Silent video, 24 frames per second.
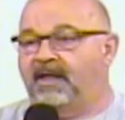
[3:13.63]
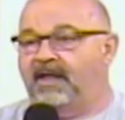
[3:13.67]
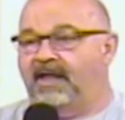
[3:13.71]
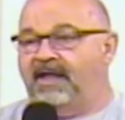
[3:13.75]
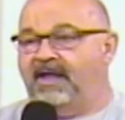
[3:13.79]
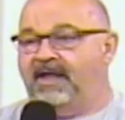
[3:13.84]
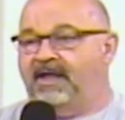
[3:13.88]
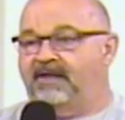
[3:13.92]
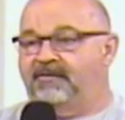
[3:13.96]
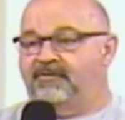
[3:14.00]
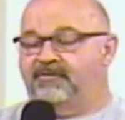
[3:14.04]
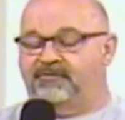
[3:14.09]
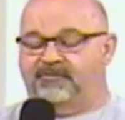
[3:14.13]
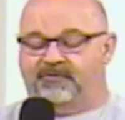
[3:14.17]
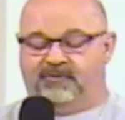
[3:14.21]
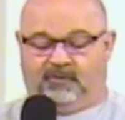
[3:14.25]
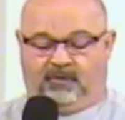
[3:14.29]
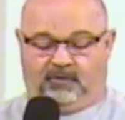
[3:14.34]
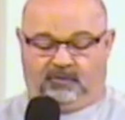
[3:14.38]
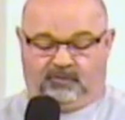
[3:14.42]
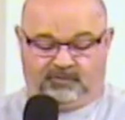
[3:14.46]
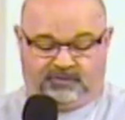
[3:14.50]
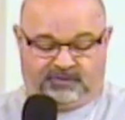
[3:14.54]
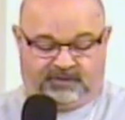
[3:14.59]
And
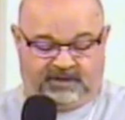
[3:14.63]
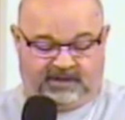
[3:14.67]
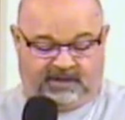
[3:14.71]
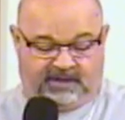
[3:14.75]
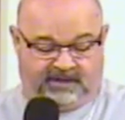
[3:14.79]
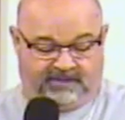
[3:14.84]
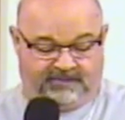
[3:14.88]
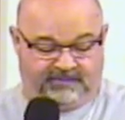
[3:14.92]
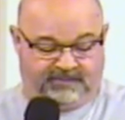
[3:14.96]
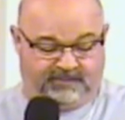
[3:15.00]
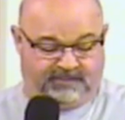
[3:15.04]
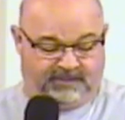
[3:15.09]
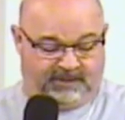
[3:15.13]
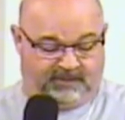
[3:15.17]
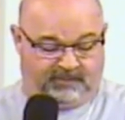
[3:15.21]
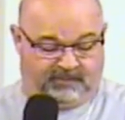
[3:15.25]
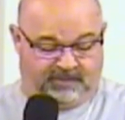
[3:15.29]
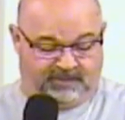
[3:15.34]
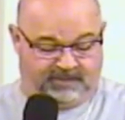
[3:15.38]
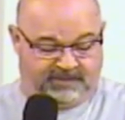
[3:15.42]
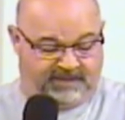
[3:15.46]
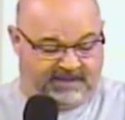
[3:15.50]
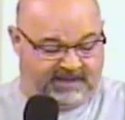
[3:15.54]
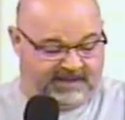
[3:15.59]
so she come to me
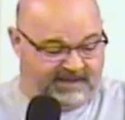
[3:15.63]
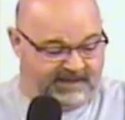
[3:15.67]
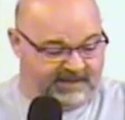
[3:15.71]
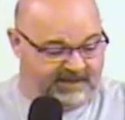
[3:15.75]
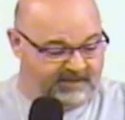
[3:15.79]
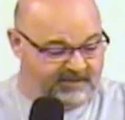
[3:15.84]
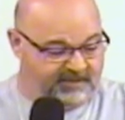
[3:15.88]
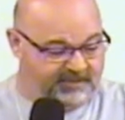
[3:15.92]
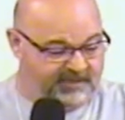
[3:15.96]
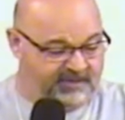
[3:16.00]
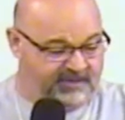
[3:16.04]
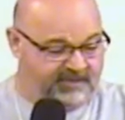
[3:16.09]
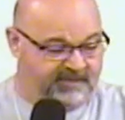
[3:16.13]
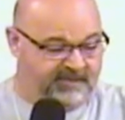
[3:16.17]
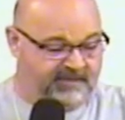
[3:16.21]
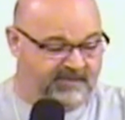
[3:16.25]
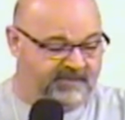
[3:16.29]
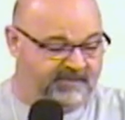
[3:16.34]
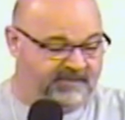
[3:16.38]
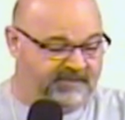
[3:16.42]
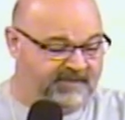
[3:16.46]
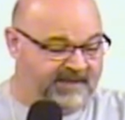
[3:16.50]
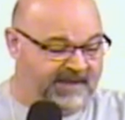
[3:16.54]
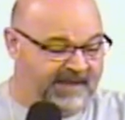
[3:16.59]
one day and she
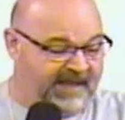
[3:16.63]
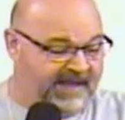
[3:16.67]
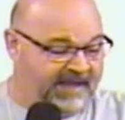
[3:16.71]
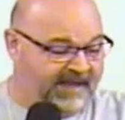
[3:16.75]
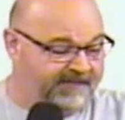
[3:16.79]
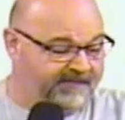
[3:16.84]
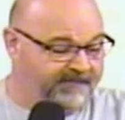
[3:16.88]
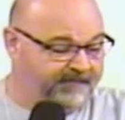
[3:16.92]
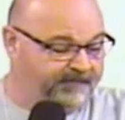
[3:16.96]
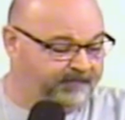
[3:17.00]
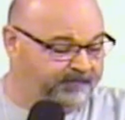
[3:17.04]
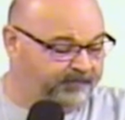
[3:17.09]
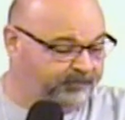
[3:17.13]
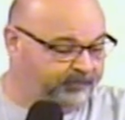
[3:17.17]
says, Dad,